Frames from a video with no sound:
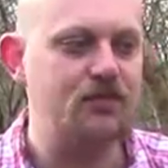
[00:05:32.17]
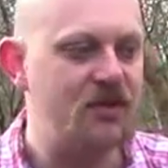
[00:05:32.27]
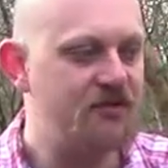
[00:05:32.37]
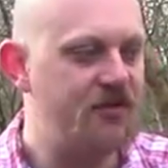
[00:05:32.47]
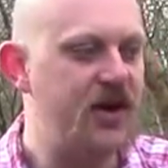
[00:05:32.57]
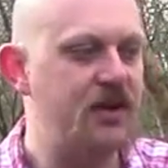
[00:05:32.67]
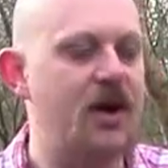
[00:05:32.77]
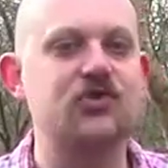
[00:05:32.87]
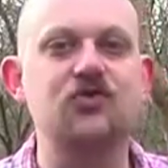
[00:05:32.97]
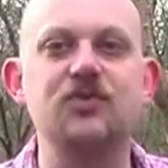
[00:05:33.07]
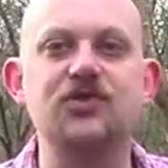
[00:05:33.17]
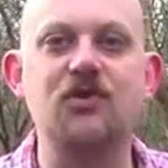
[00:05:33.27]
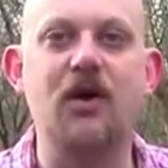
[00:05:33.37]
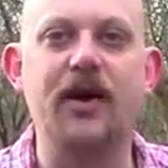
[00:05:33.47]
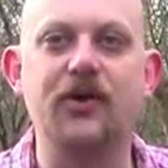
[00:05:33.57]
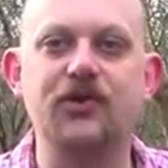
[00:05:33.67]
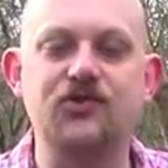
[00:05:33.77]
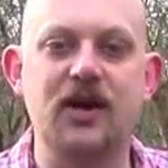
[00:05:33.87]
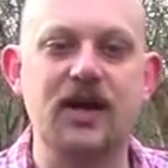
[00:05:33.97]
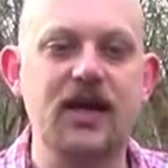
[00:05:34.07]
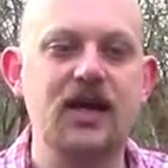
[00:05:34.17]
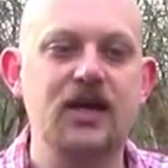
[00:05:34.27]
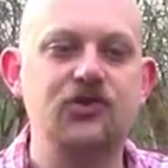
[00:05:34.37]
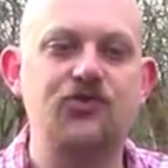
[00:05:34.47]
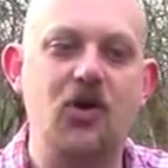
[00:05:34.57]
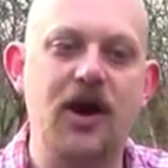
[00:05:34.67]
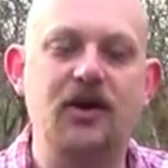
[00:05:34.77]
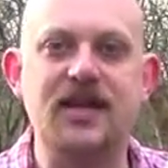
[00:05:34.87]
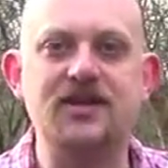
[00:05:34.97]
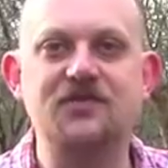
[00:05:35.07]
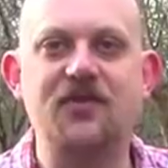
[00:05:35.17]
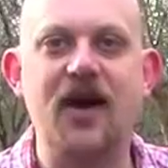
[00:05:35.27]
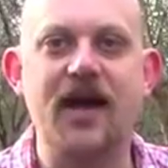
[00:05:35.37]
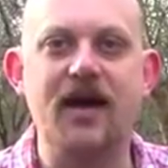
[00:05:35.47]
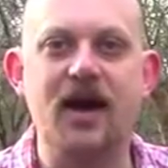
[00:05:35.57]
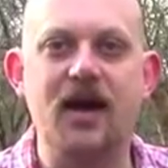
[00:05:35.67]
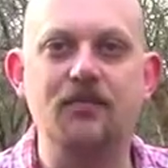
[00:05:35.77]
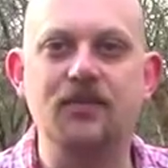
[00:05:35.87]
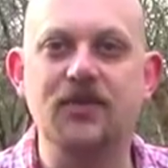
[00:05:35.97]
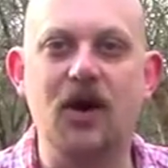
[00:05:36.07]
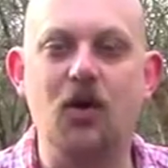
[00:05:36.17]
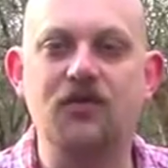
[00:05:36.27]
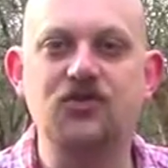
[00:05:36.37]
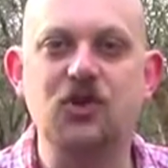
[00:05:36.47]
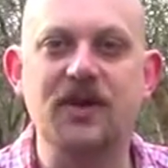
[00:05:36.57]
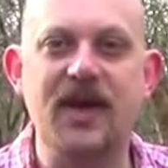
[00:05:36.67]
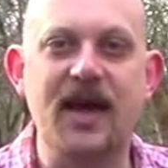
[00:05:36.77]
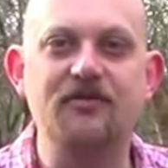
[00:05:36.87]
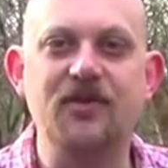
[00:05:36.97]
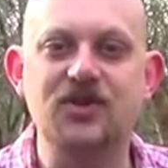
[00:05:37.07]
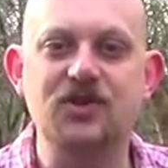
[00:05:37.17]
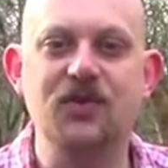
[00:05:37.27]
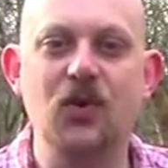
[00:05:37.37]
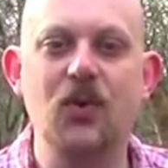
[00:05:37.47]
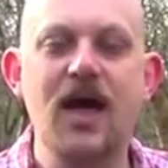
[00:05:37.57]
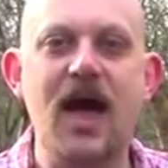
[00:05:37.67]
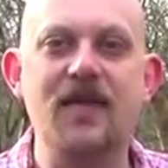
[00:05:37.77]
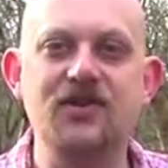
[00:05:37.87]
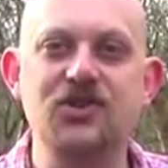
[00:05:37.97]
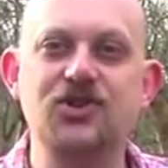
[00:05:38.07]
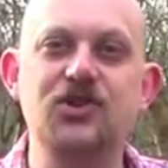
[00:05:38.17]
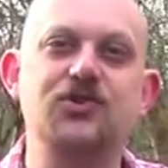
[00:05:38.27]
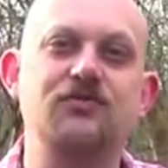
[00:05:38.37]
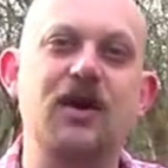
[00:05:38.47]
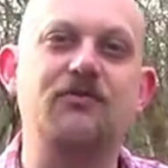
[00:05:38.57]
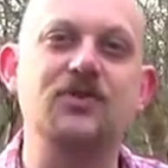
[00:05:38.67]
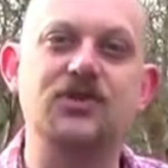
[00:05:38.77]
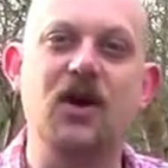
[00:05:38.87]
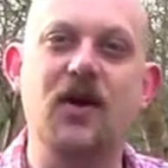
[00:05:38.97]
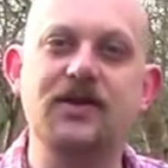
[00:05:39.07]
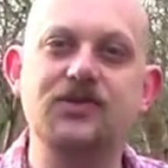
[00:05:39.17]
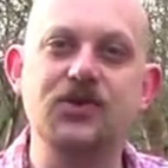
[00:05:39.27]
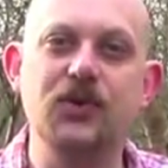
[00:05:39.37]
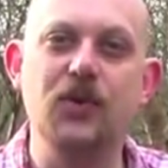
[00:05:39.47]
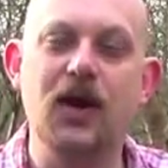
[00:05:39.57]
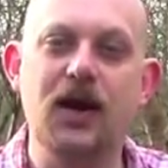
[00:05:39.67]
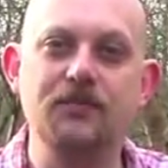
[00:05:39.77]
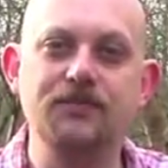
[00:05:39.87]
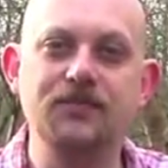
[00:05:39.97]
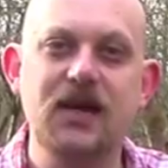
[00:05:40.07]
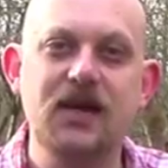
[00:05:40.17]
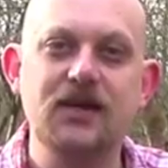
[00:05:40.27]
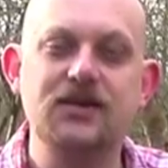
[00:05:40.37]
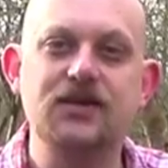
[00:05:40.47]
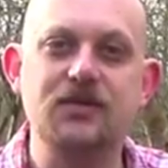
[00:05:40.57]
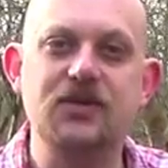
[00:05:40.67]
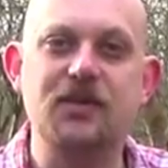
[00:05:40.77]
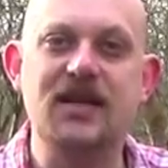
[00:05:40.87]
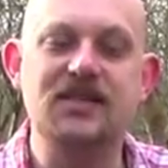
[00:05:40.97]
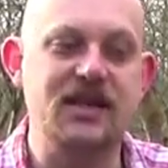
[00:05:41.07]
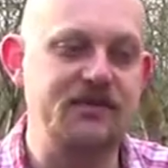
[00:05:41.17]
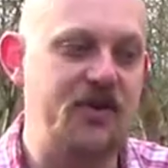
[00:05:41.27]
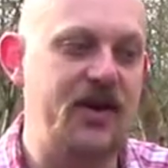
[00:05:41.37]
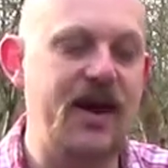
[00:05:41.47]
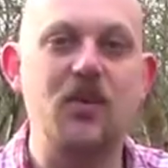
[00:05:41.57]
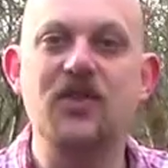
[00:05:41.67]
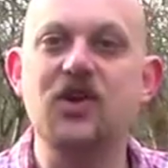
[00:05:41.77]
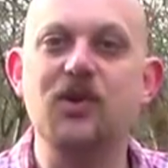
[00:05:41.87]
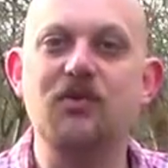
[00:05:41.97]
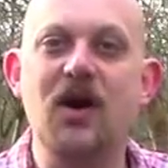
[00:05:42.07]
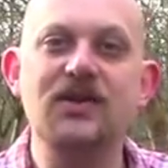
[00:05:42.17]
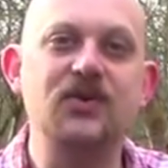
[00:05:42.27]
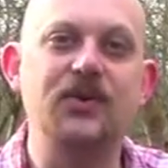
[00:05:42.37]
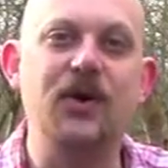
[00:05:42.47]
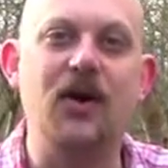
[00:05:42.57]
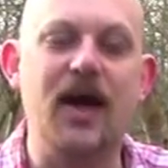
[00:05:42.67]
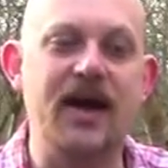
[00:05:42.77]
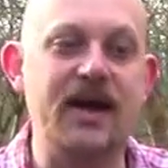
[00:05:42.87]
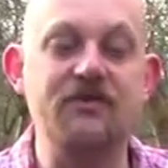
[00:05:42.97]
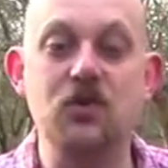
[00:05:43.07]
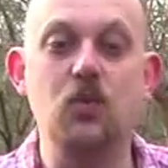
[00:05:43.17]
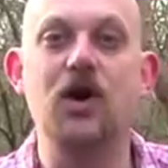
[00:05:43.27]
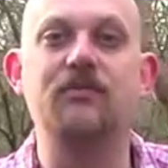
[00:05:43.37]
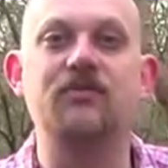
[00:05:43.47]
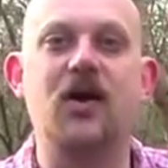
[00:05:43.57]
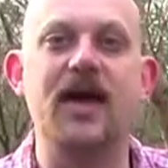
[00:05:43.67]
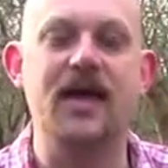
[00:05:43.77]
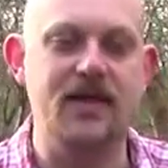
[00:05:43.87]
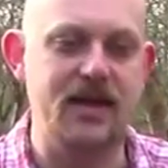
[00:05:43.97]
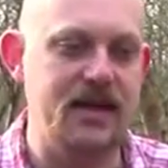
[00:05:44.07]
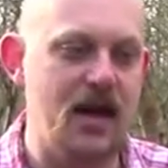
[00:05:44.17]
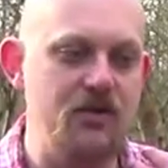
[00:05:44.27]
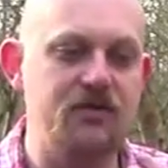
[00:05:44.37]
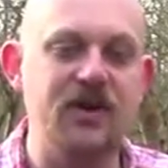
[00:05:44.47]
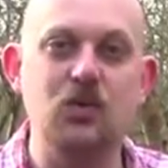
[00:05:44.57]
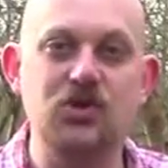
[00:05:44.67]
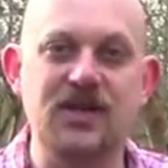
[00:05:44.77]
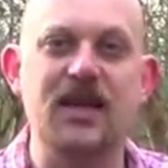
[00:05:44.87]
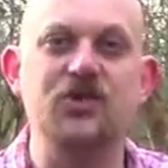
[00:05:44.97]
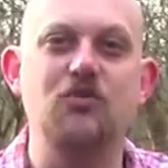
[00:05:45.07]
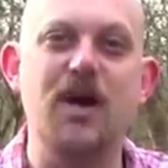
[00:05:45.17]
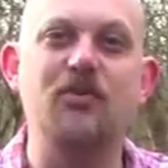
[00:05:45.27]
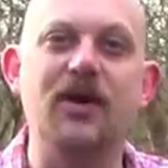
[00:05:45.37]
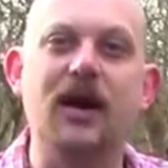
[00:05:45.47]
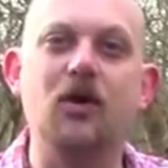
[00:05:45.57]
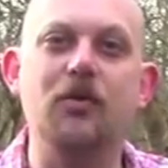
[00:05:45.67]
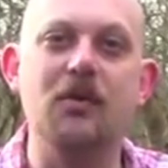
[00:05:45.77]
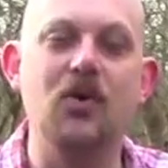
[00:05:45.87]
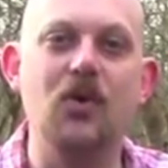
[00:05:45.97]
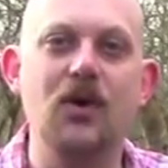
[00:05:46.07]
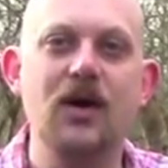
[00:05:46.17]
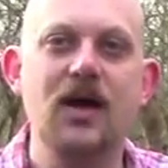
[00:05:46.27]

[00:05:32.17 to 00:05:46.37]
Find a mushroom that's growing on a tree, try and identify it, you know, off the top of your head first of all, and then just use your reference guide to basically find out whether you were right or not. And if you weren't right, it then hopefully will stick in your memory a little bit more,